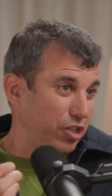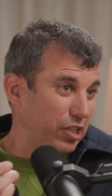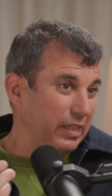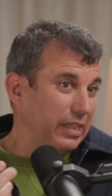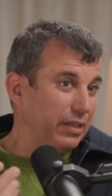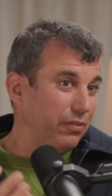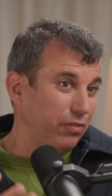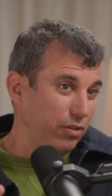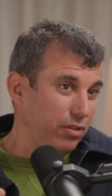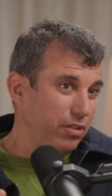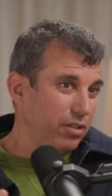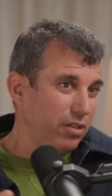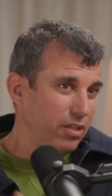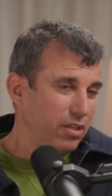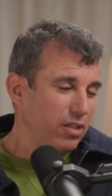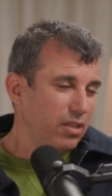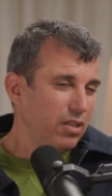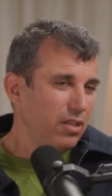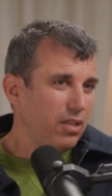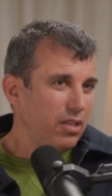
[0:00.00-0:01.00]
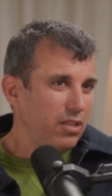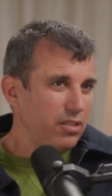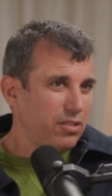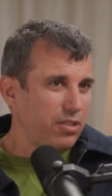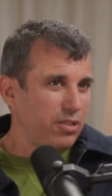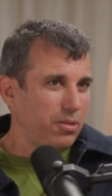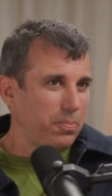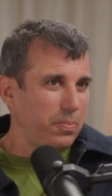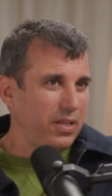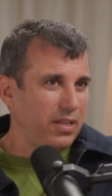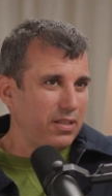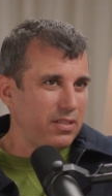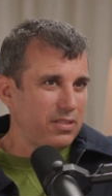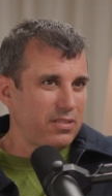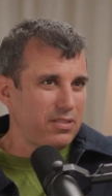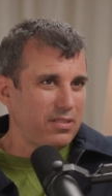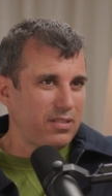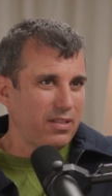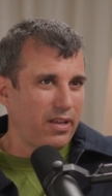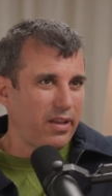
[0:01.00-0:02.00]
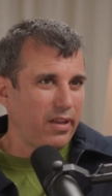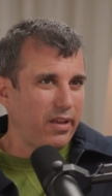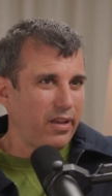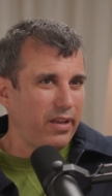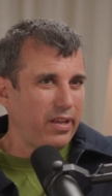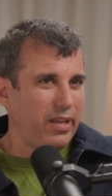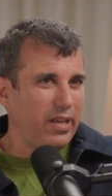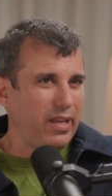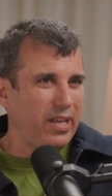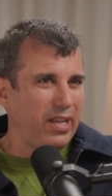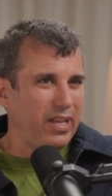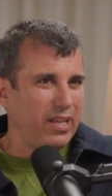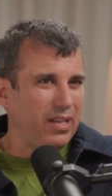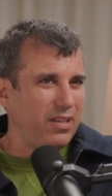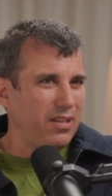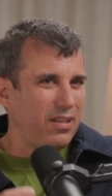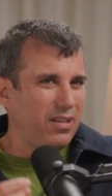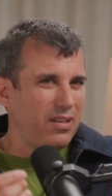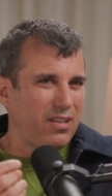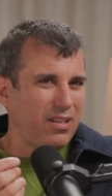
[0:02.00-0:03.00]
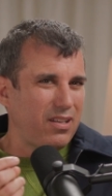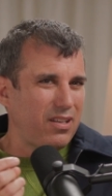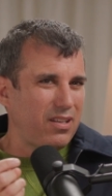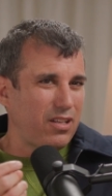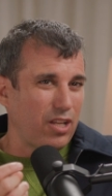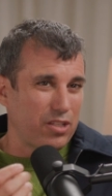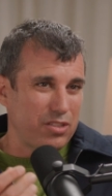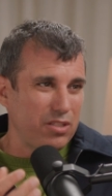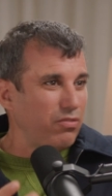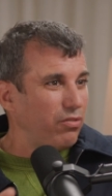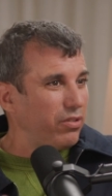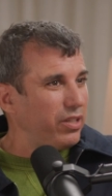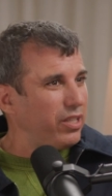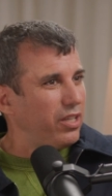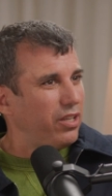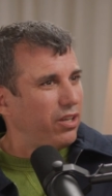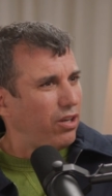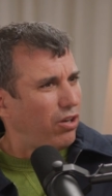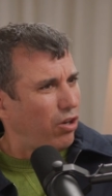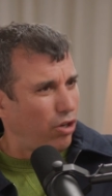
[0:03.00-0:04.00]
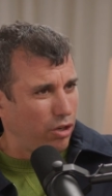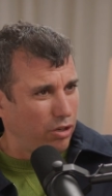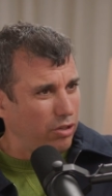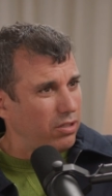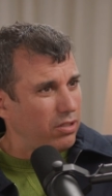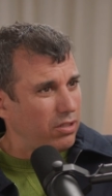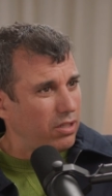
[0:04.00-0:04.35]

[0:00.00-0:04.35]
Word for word: delivered to the penis. It doesn't really hurt.